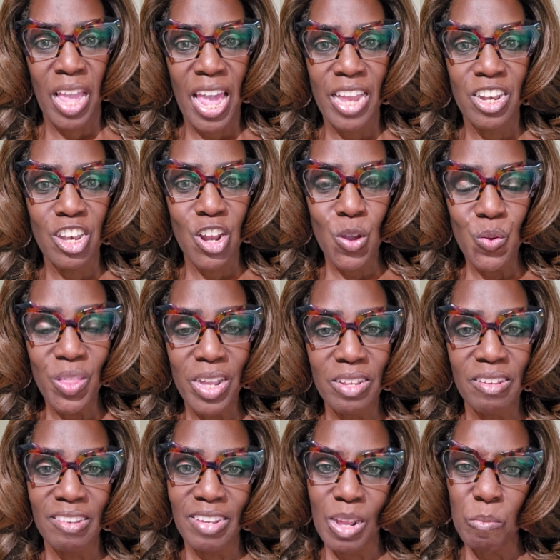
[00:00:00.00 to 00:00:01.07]
and know
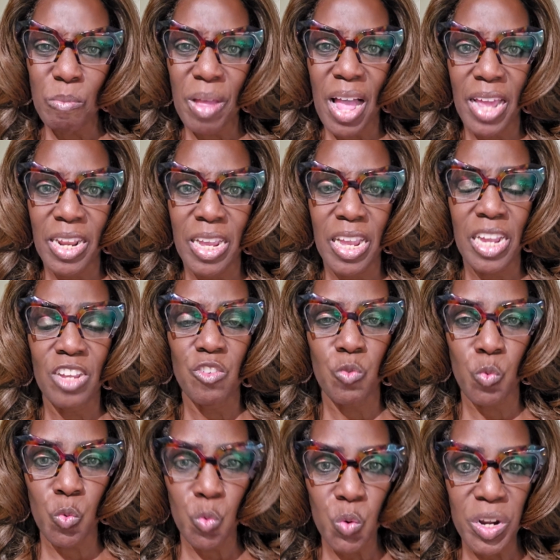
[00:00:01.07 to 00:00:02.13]
that somebody is
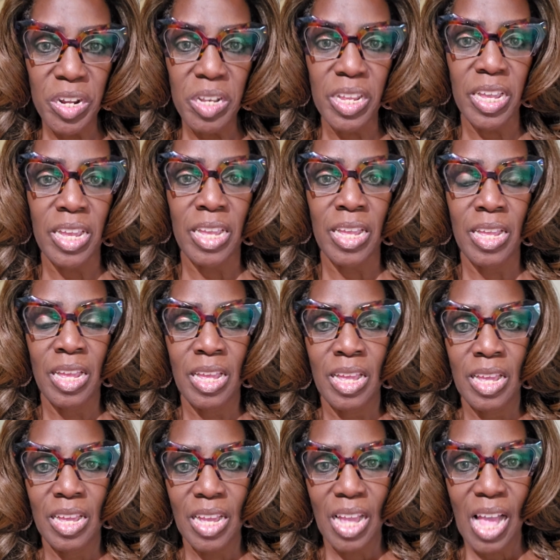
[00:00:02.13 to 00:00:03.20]
really
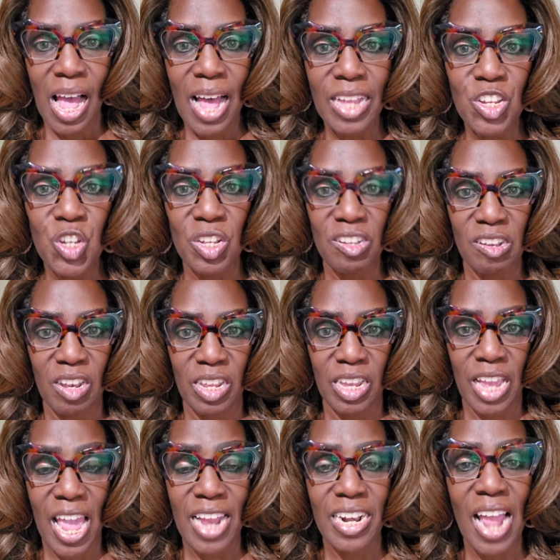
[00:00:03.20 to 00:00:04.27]

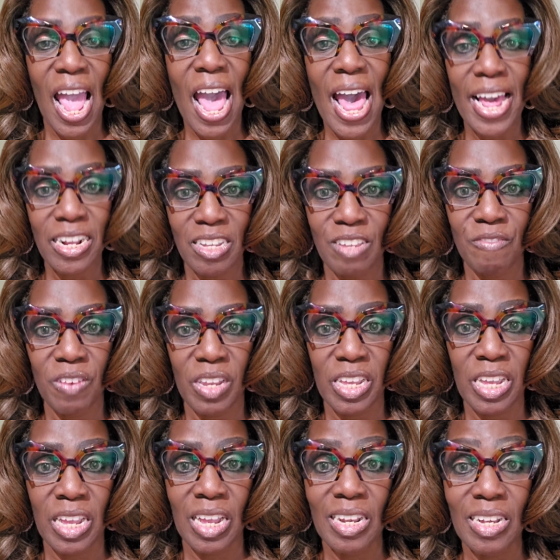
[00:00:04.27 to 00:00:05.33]
consciously and
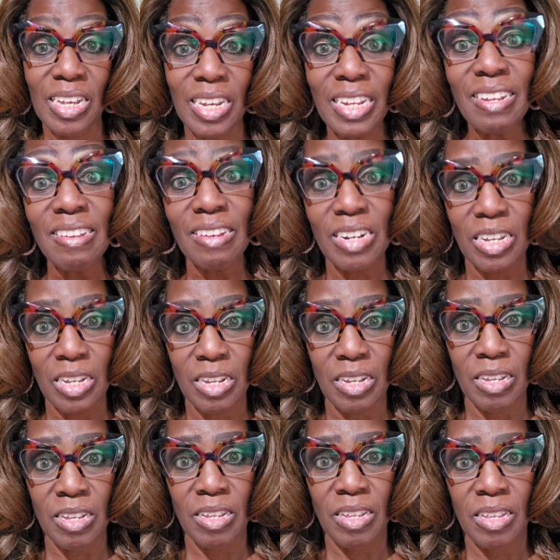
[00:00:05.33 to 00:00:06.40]
actively listening
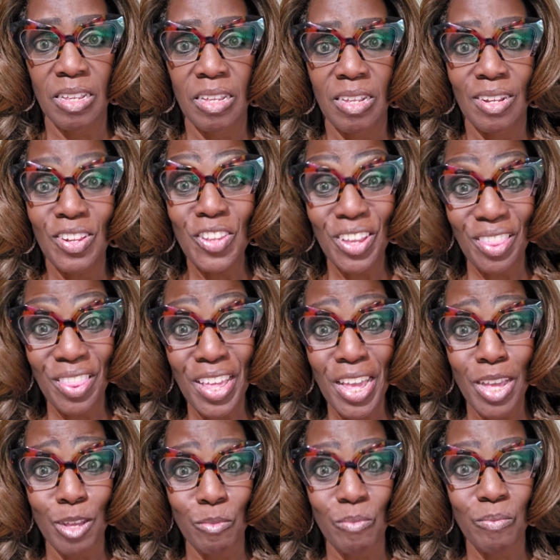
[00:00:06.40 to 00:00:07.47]
to
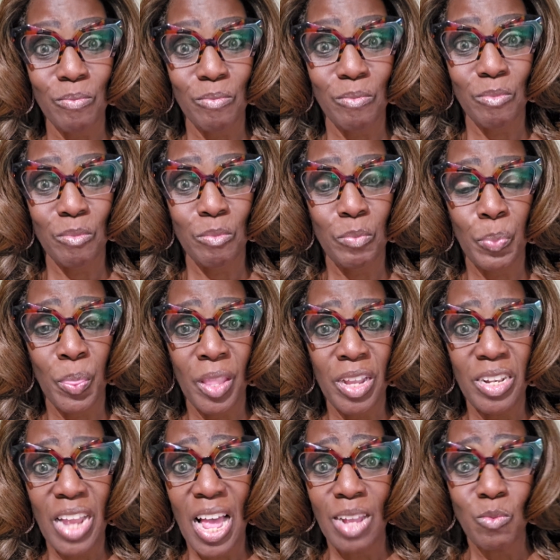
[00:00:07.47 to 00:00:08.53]
them,
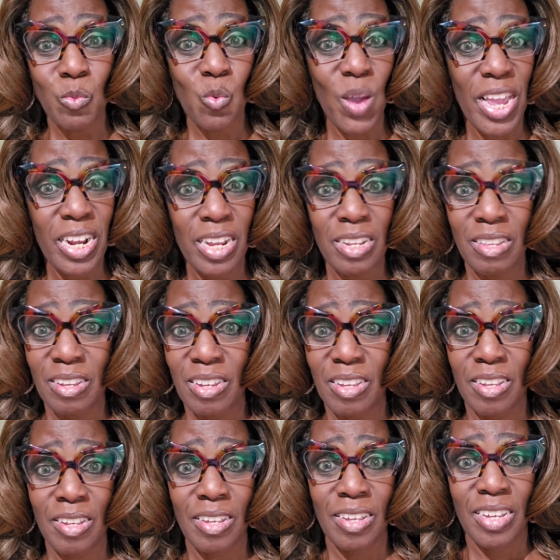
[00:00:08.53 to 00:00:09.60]
not waiting
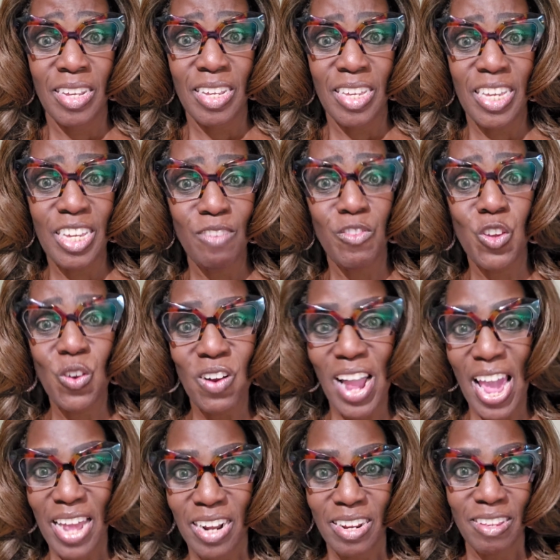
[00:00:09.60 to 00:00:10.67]
to give your
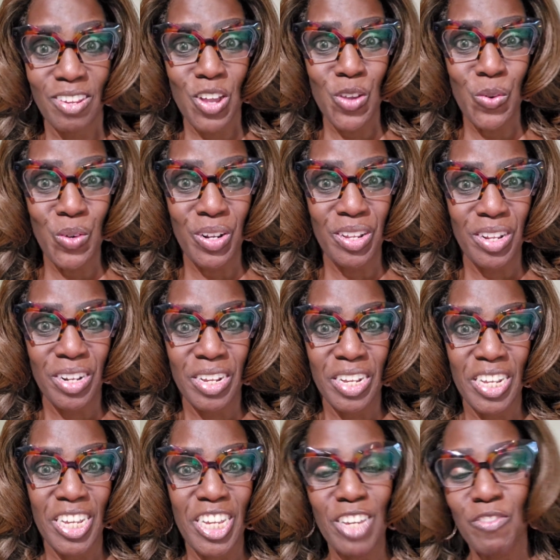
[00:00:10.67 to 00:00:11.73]
anecdote,
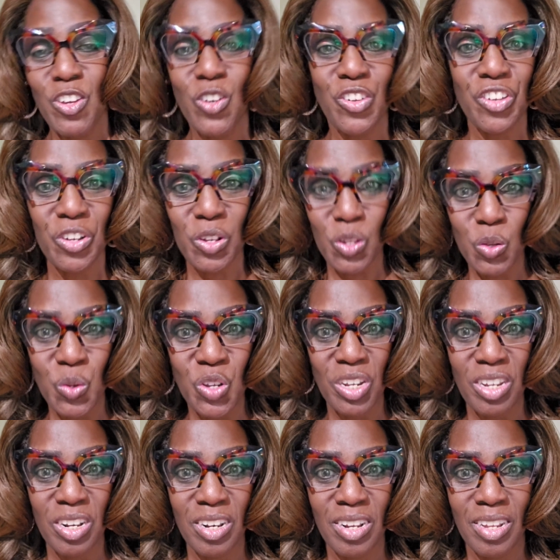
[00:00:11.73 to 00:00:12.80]
give your
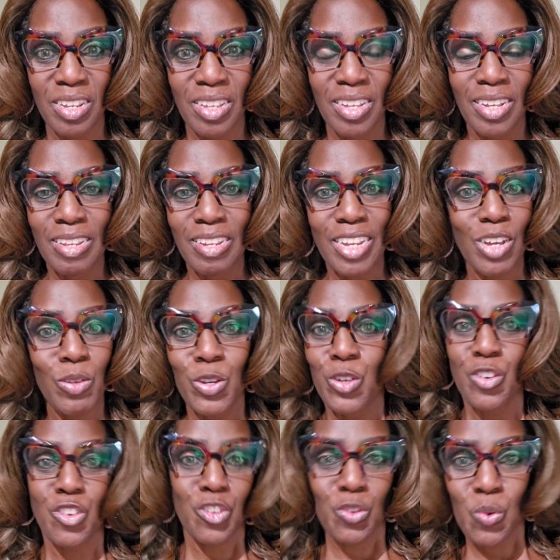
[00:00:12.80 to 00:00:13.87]
solution, tell
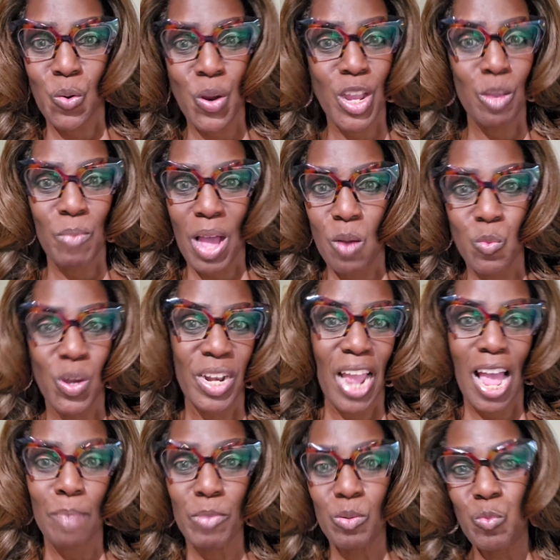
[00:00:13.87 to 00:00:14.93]
your story about what
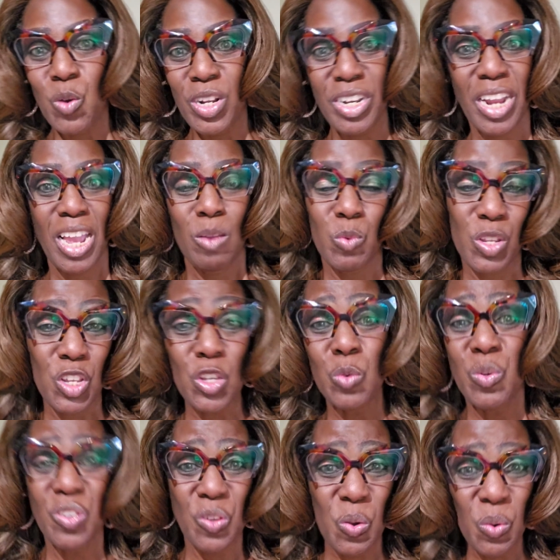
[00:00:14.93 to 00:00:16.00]
happened one day when
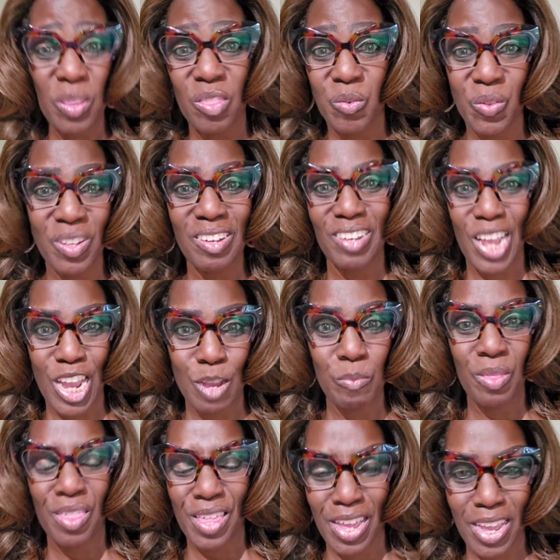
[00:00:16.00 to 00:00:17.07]
you was going through the
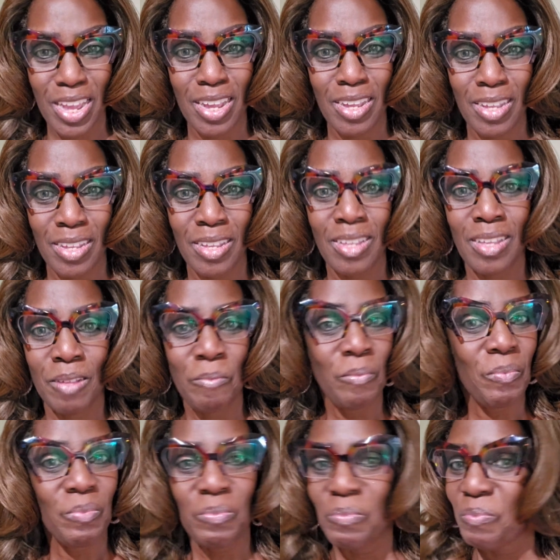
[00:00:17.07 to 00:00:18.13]
same thing.
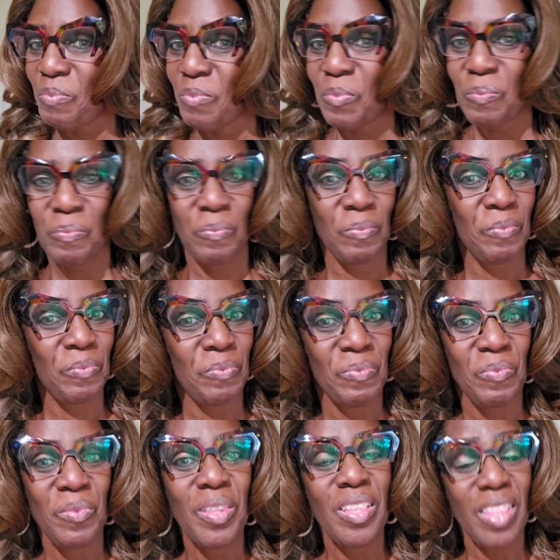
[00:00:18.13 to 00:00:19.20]
Mm -mm.
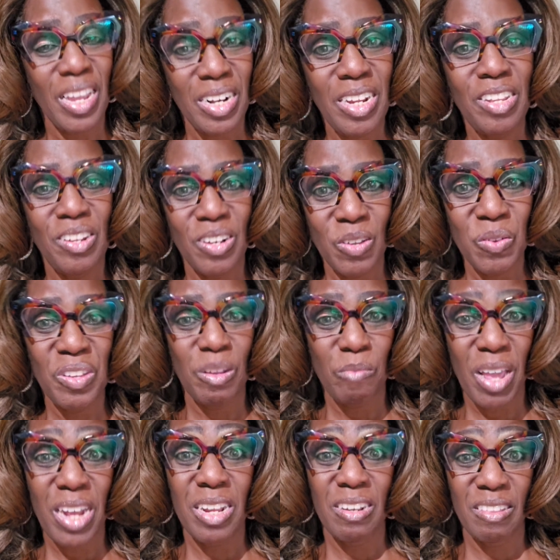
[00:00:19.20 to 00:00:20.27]
They need to know
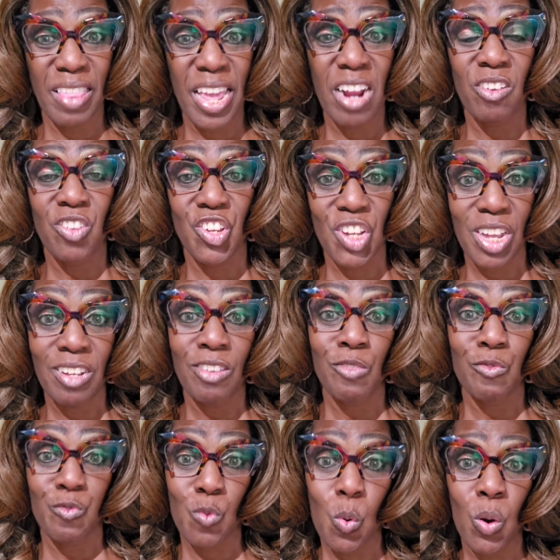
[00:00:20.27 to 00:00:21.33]
somebody is there
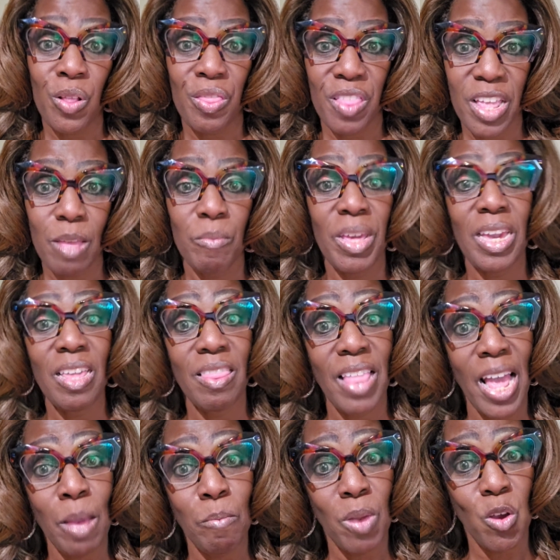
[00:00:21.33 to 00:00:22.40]
just for them in
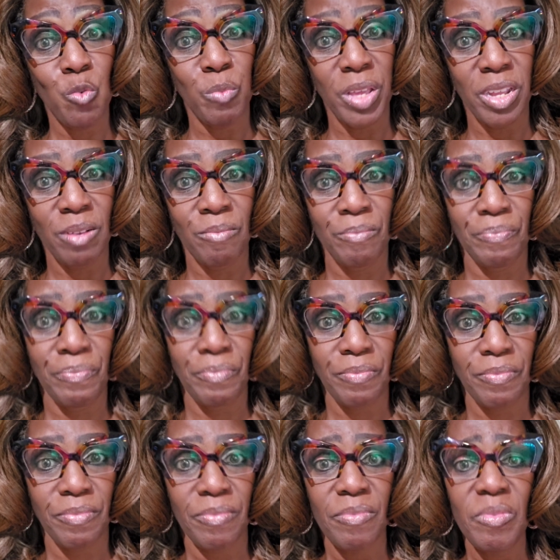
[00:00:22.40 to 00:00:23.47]
that moment.
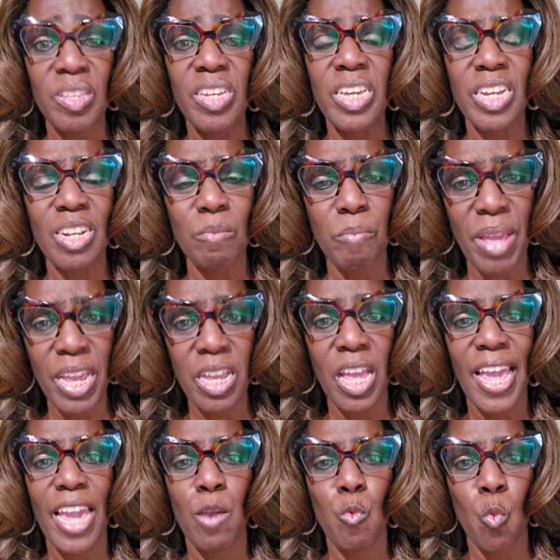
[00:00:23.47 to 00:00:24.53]
It can make
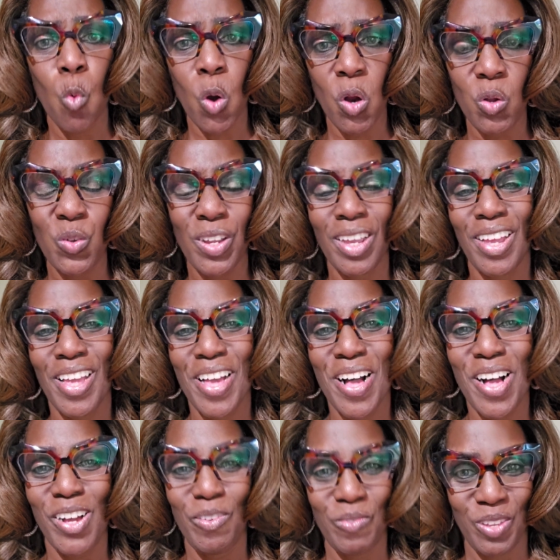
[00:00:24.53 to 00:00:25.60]
a world
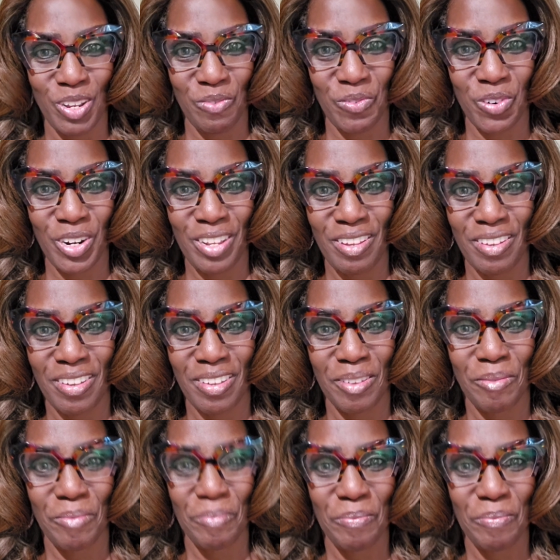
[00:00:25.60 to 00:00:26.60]
of difference.